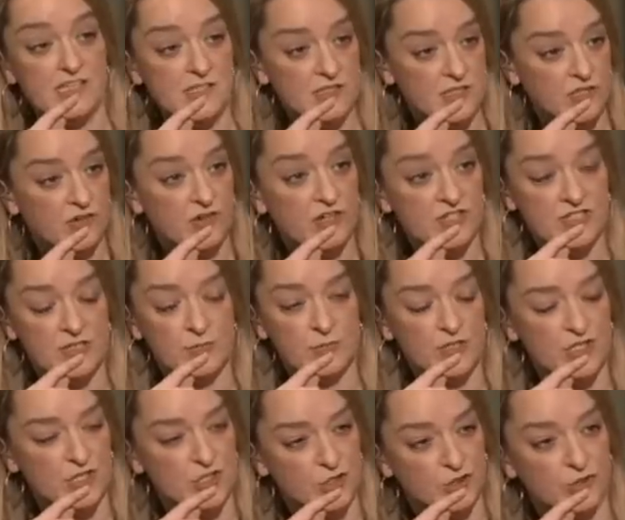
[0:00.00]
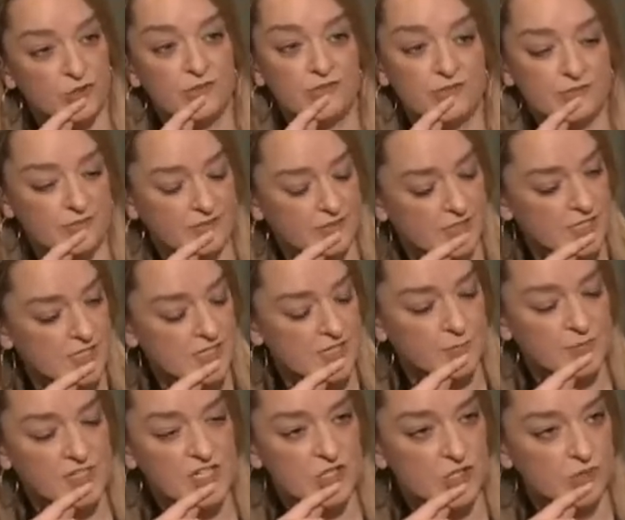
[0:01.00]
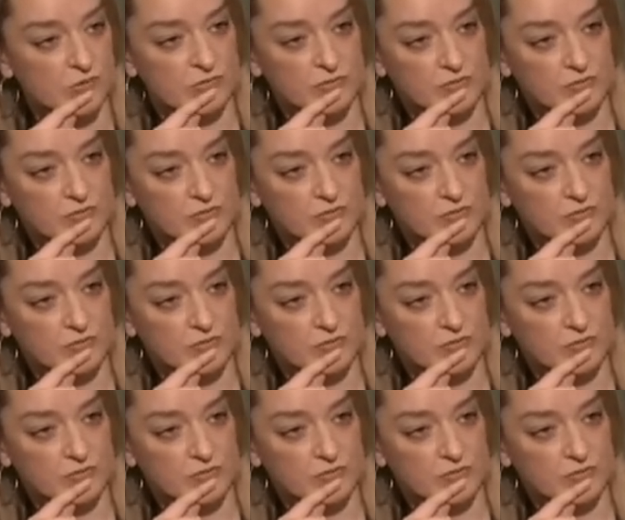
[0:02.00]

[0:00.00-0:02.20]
Yes, there are some that do and some that don't.